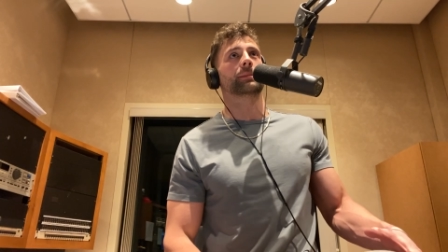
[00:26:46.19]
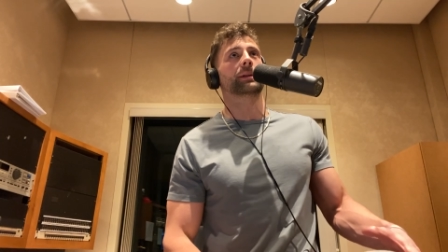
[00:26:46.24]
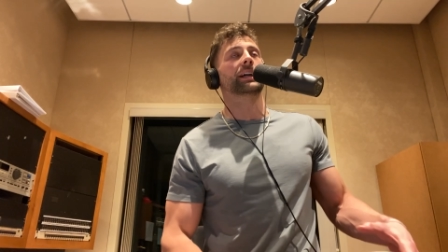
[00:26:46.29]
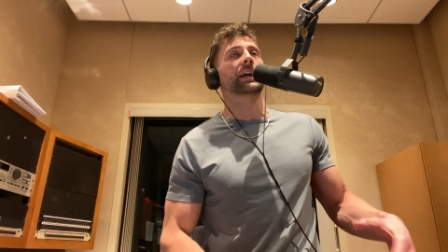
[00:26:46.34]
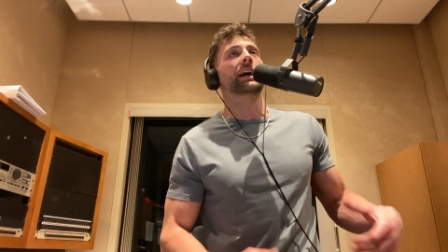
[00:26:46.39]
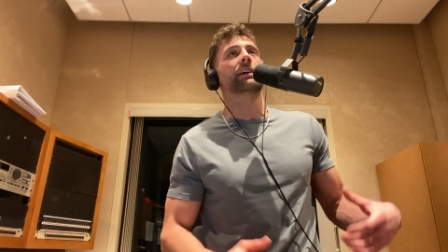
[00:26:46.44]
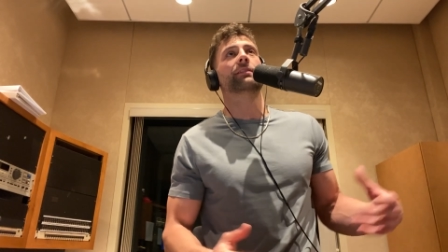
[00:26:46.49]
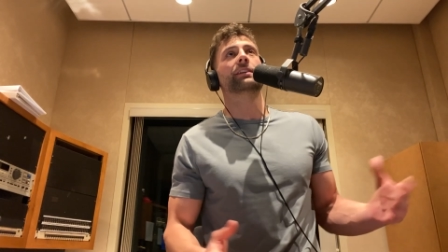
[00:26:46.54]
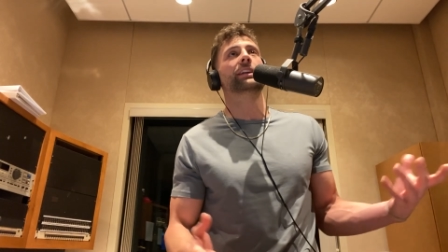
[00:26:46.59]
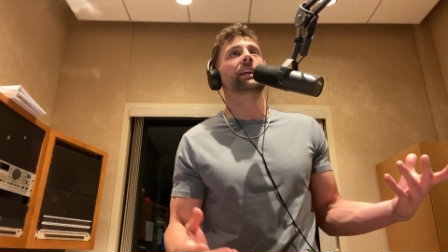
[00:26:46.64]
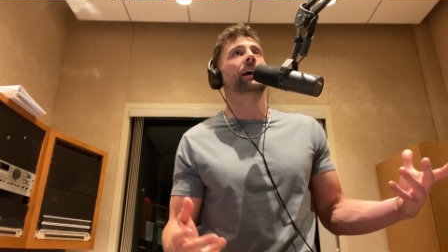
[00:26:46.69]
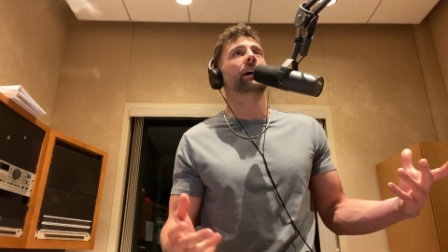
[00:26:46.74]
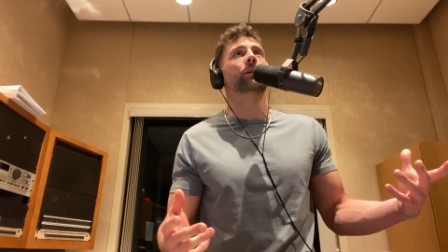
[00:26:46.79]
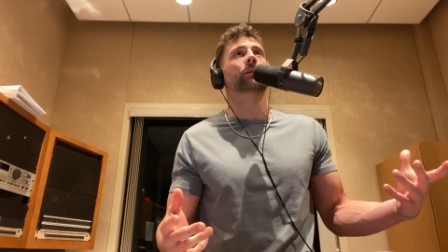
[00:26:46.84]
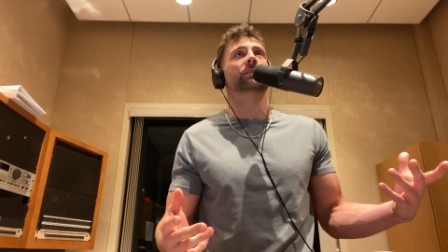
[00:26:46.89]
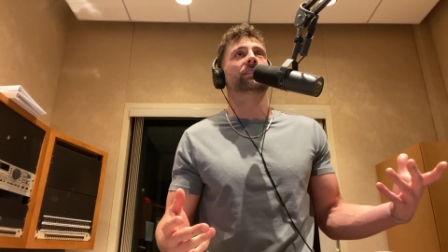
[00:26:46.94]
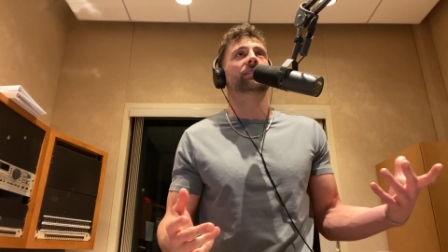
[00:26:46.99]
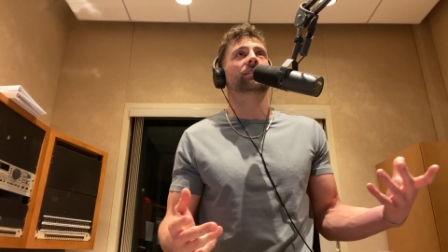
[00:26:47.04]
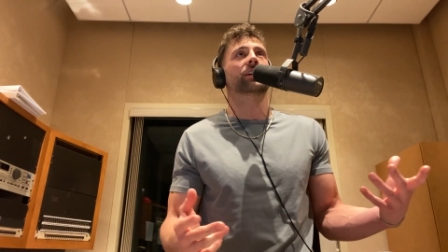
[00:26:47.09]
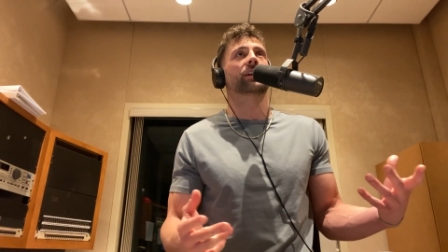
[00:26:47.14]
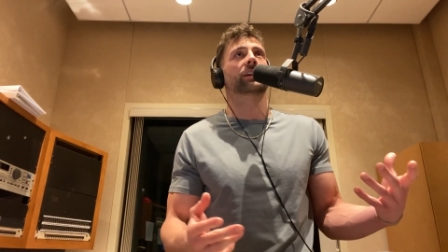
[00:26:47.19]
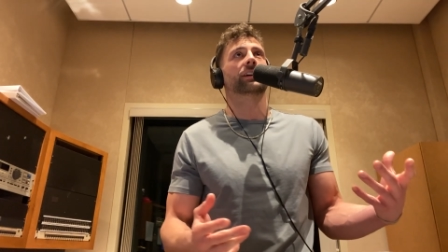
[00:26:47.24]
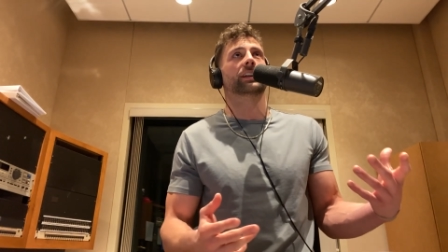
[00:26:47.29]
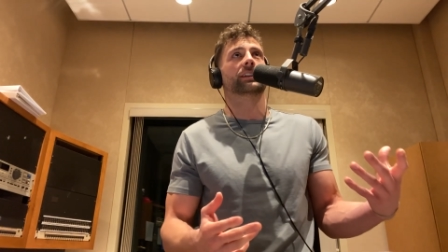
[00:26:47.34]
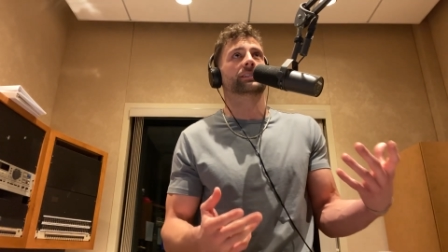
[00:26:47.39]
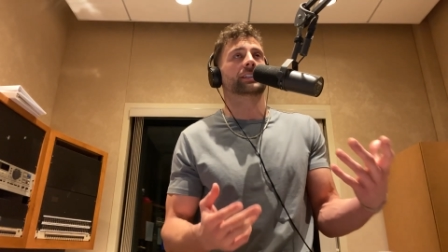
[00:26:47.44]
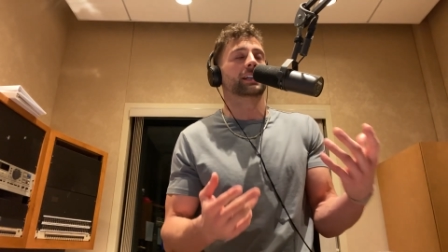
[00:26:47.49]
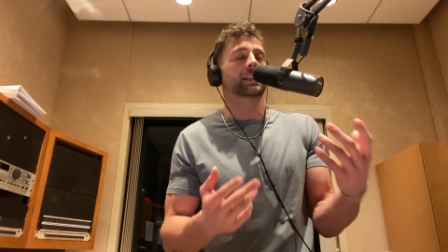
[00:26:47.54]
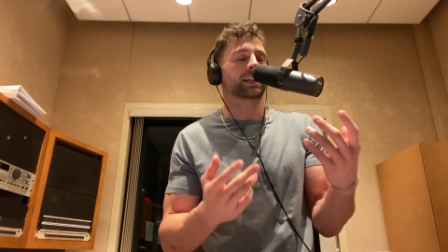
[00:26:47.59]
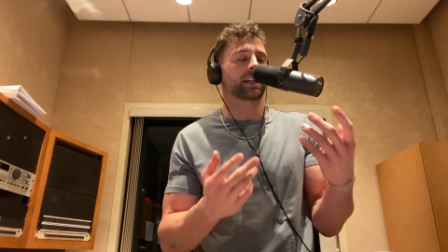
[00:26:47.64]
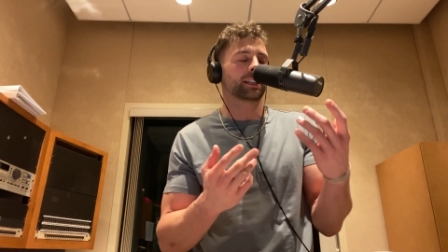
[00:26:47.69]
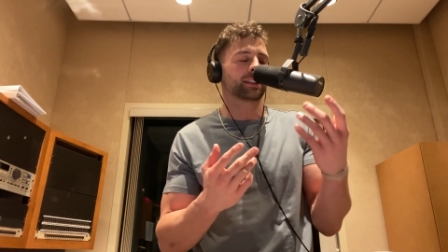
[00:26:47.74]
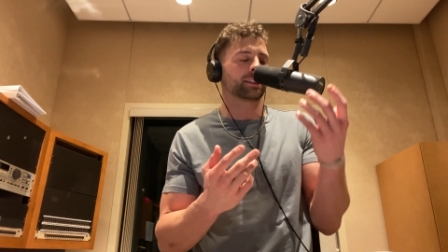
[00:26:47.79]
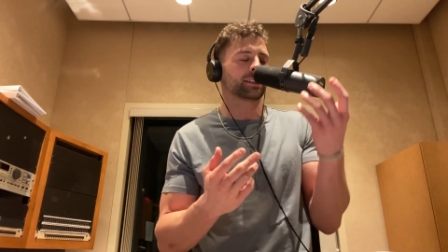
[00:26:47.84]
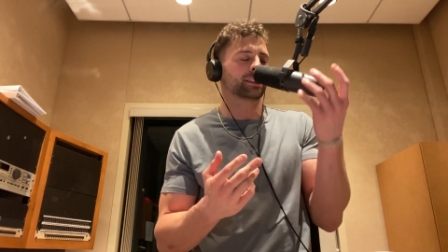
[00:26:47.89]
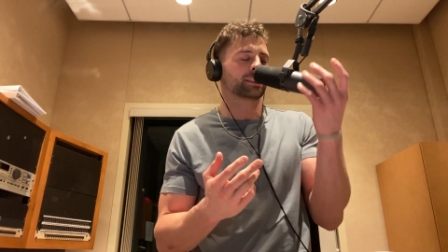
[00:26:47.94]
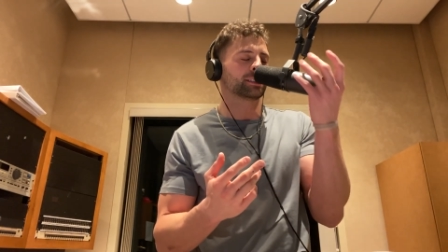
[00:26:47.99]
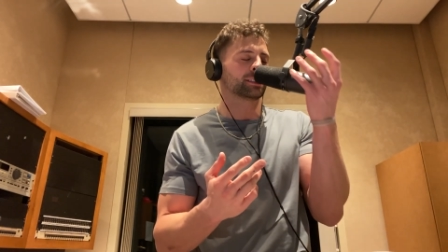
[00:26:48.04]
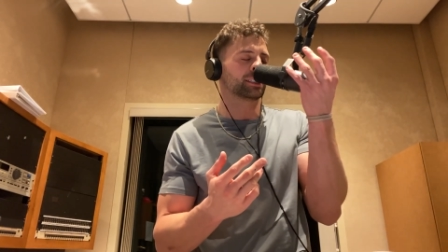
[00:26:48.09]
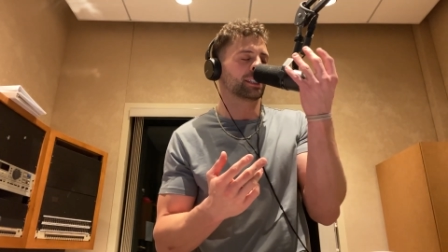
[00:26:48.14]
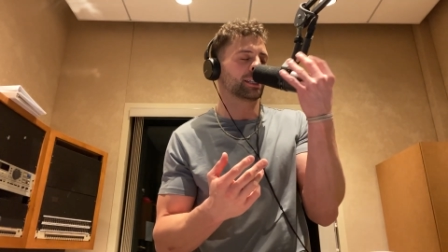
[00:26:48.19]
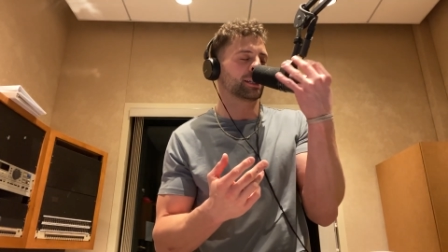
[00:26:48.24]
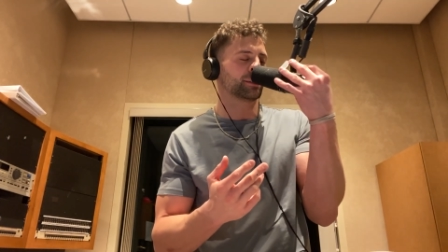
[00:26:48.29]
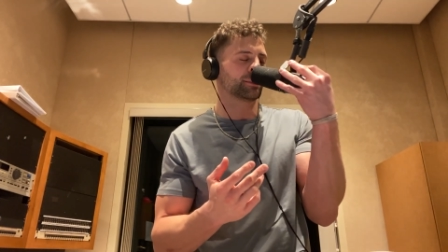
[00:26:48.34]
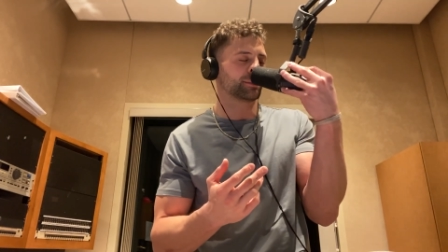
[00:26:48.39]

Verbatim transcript: like every day I went to Target, I was like, the Sam,